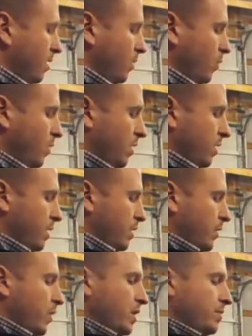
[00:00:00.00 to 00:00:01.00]
we're
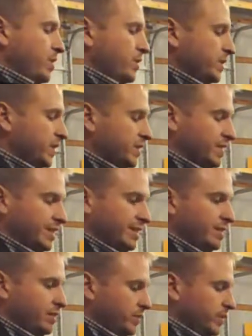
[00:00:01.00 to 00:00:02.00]
going to be using this
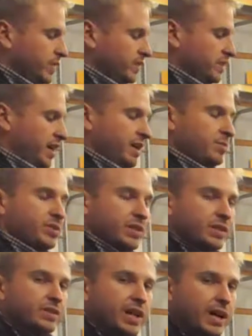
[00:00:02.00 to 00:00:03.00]

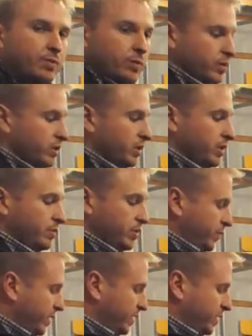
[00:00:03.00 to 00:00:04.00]
90% of the time when we're turning
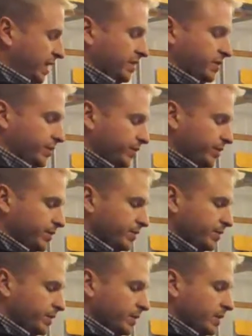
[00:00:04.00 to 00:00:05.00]
between centers.
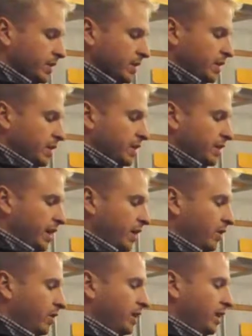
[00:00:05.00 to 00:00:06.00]

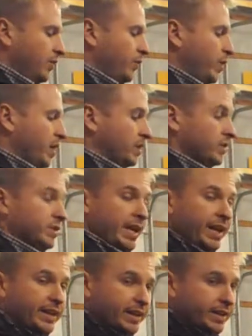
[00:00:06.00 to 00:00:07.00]
Now, if we are
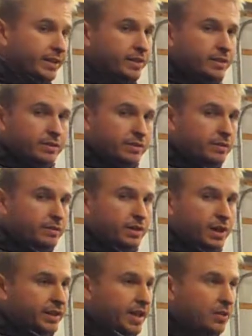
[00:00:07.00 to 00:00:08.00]
sanding
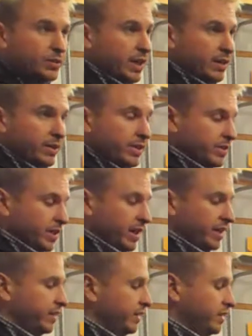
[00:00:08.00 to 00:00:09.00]
on the outside or
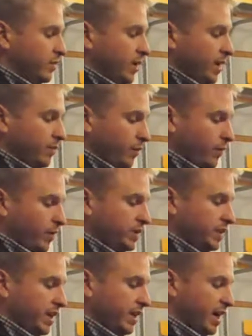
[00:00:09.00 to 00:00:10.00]
inside, either way, if we're
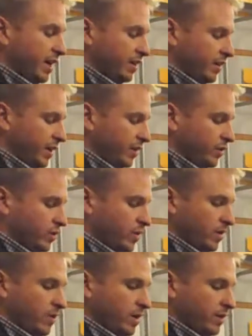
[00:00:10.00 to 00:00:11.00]
freestanding on the lathe, you're
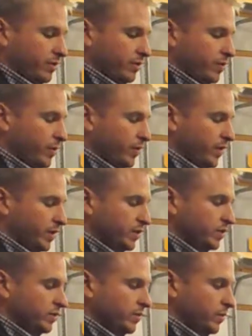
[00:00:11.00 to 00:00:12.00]
going to want to remove
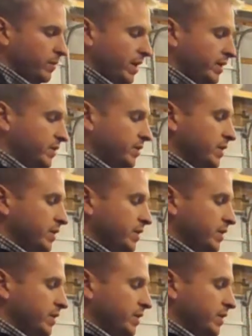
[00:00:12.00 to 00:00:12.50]
this tool rest.